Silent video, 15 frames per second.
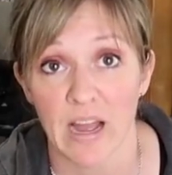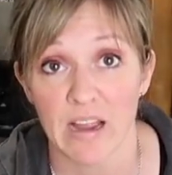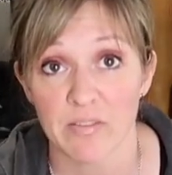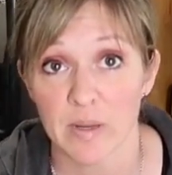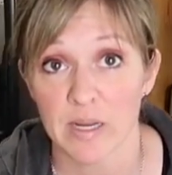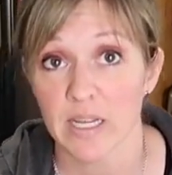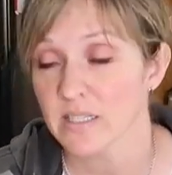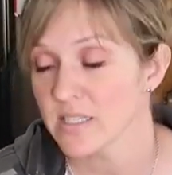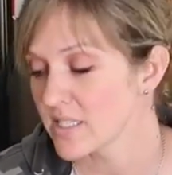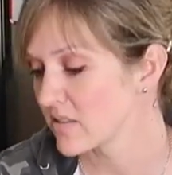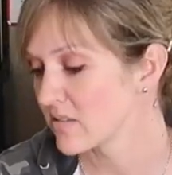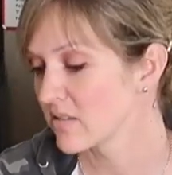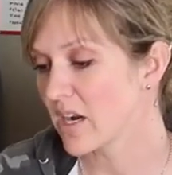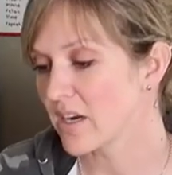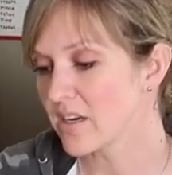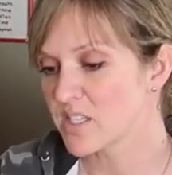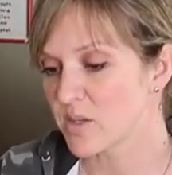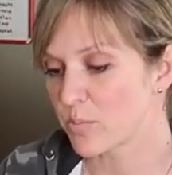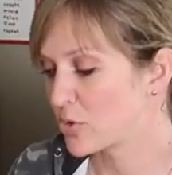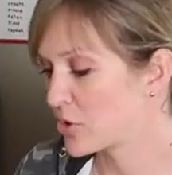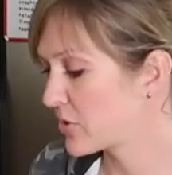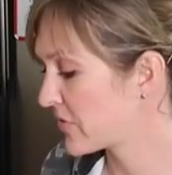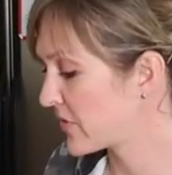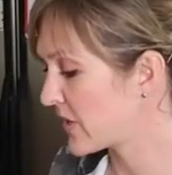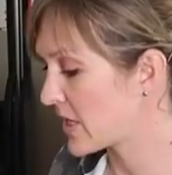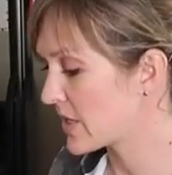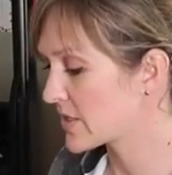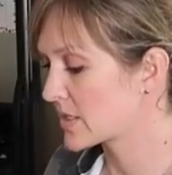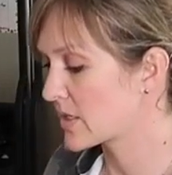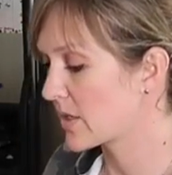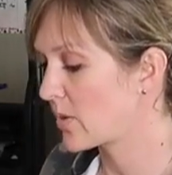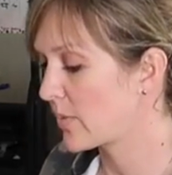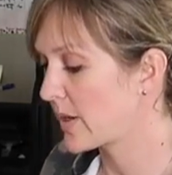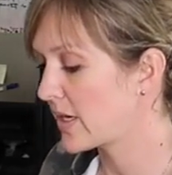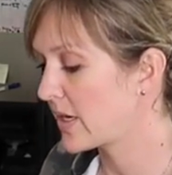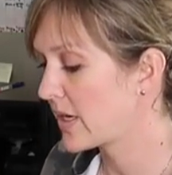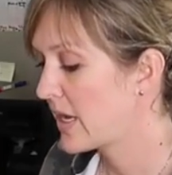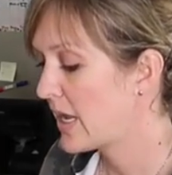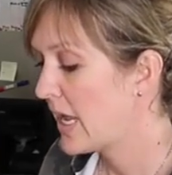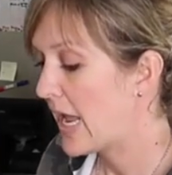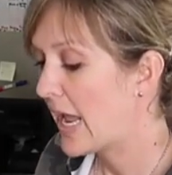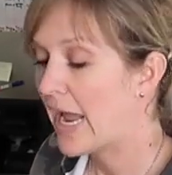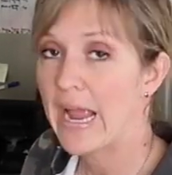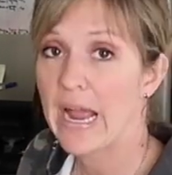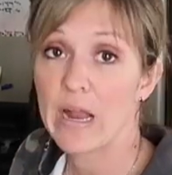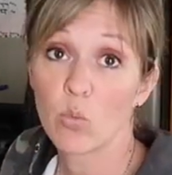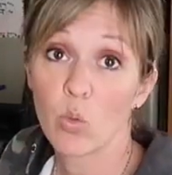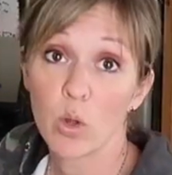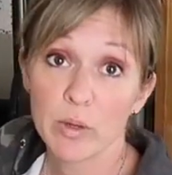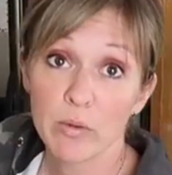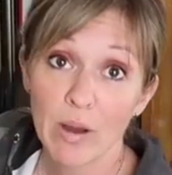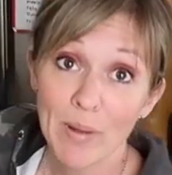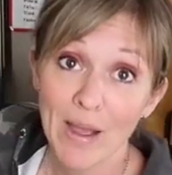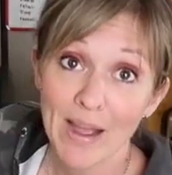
five minutes, kind of to proof the yeast a little bit, and we'll be right